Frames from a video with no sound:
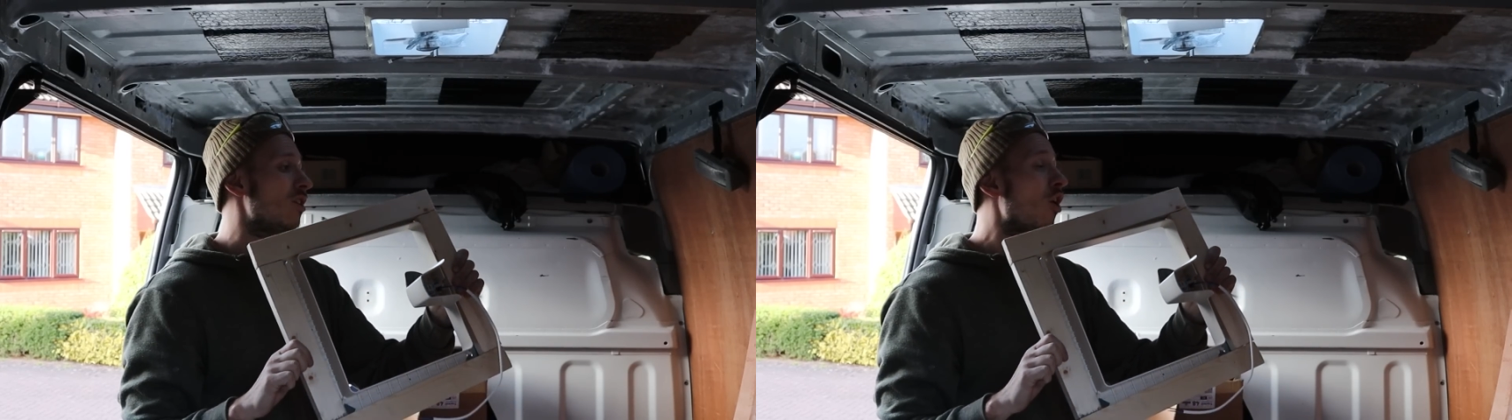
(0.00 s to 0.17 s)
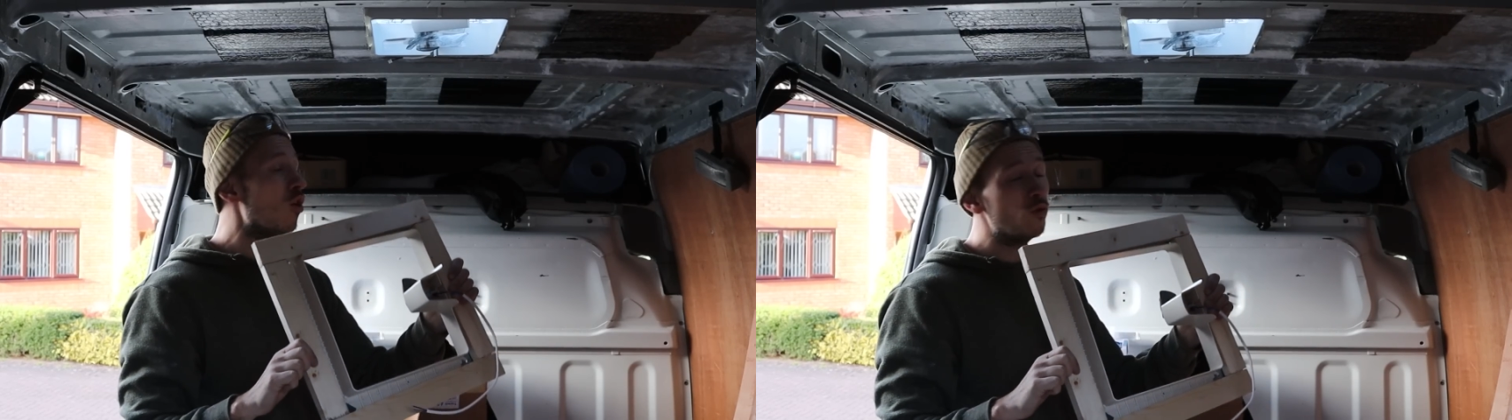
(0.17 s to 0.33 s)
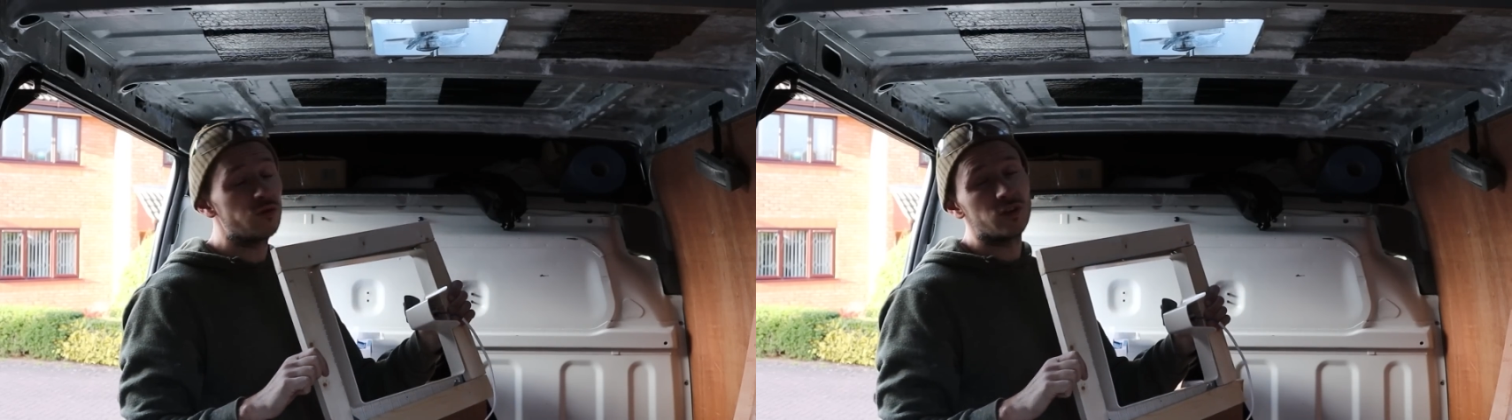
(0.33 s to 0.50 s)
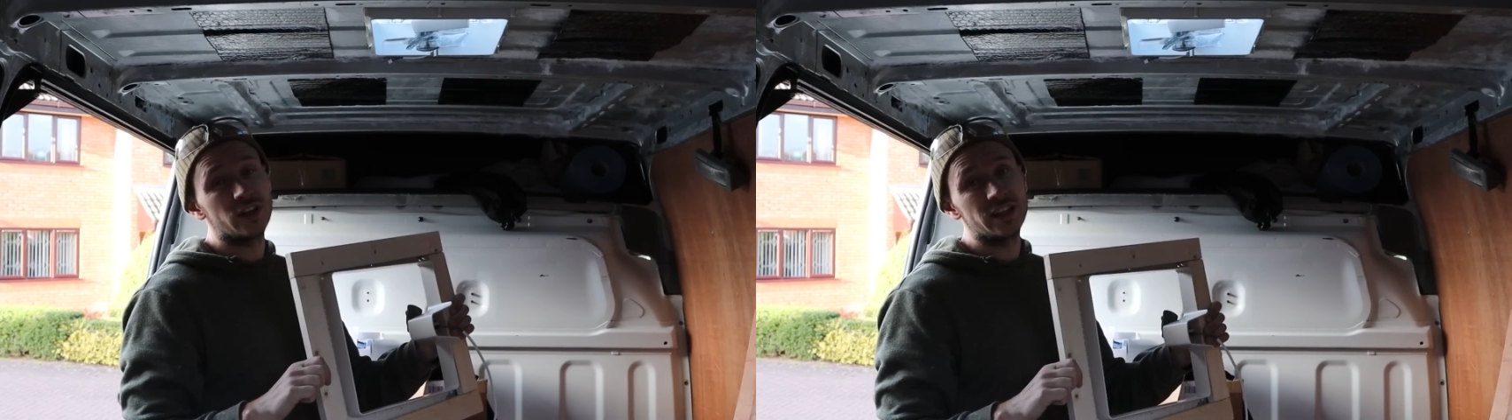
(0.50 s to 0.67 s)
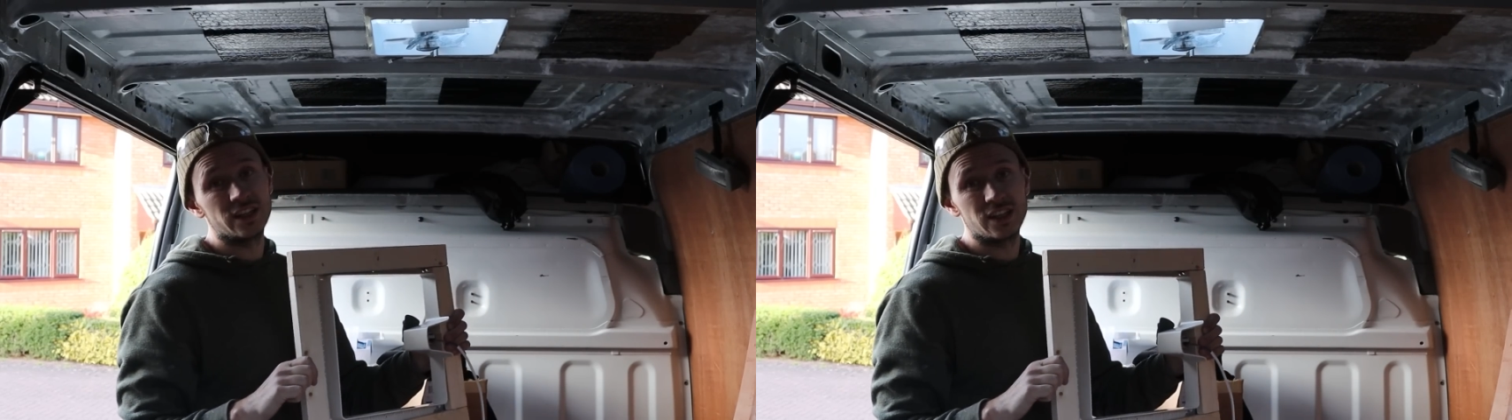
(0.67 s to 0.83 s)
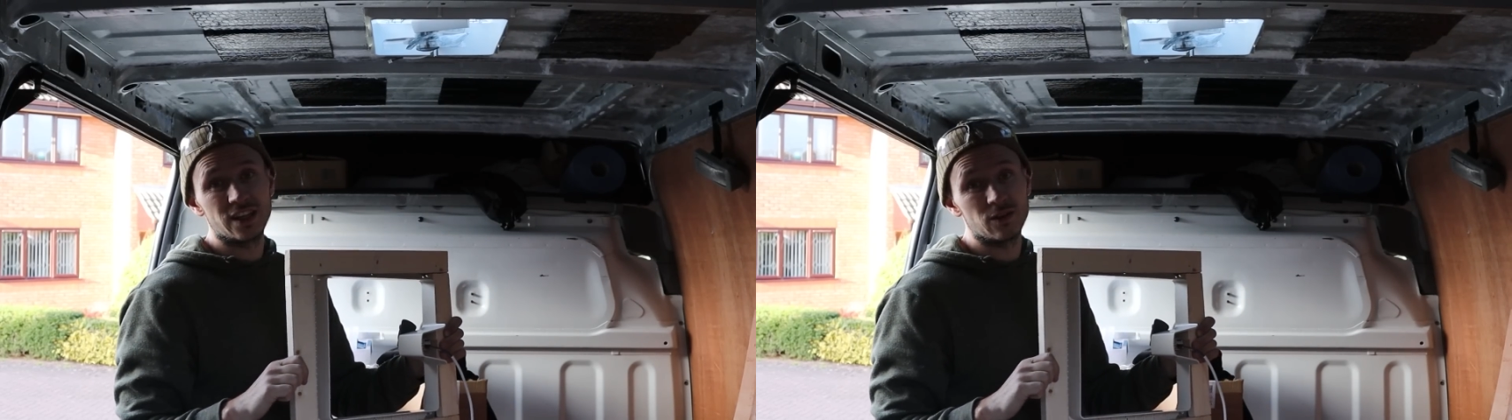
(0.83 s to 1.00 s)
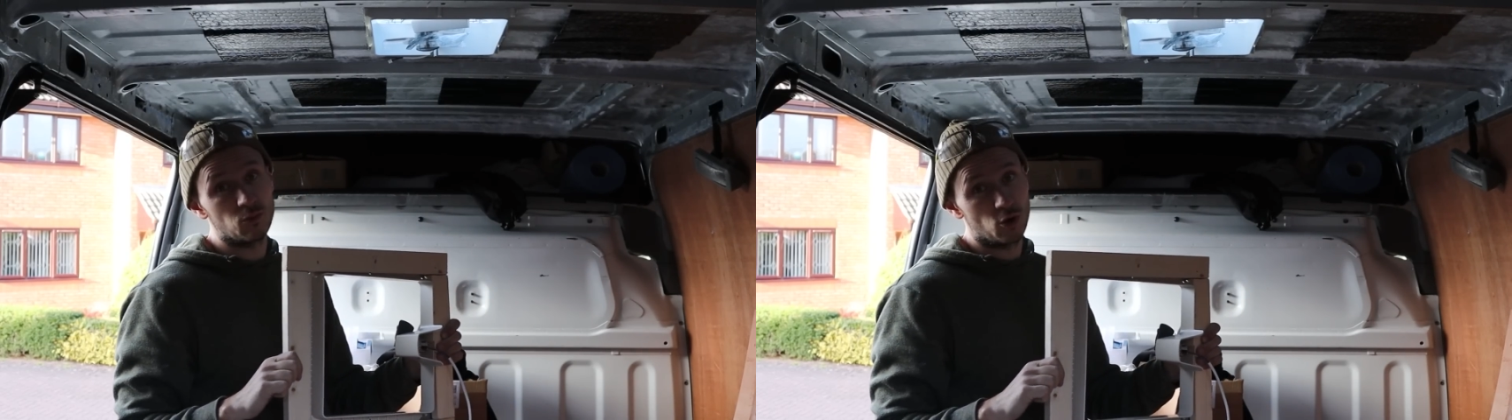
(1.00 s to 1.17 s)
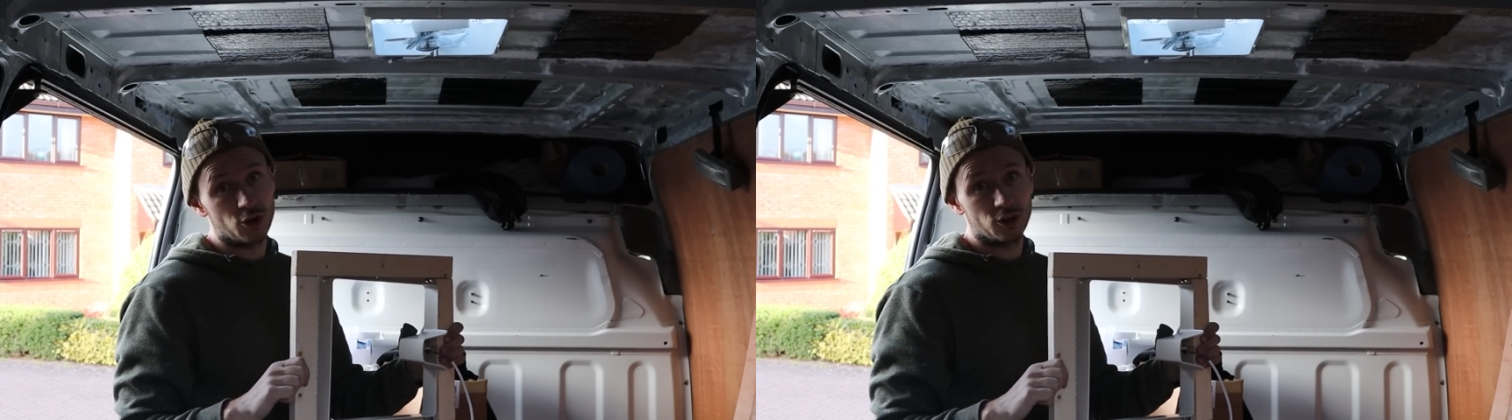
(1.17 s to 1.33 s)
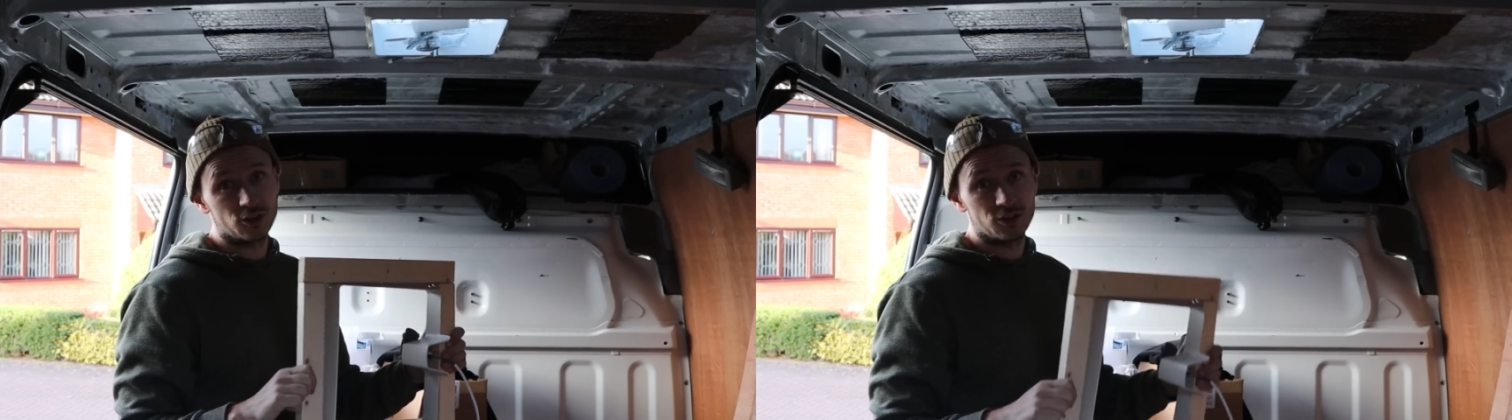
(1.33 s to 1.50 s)
hopefully it
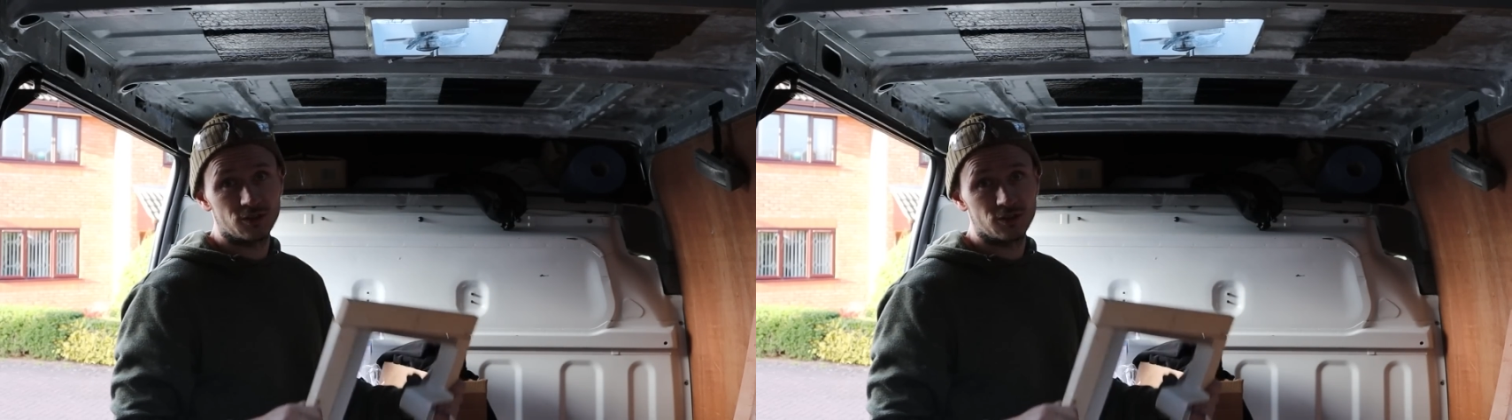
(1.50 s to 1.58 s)
works.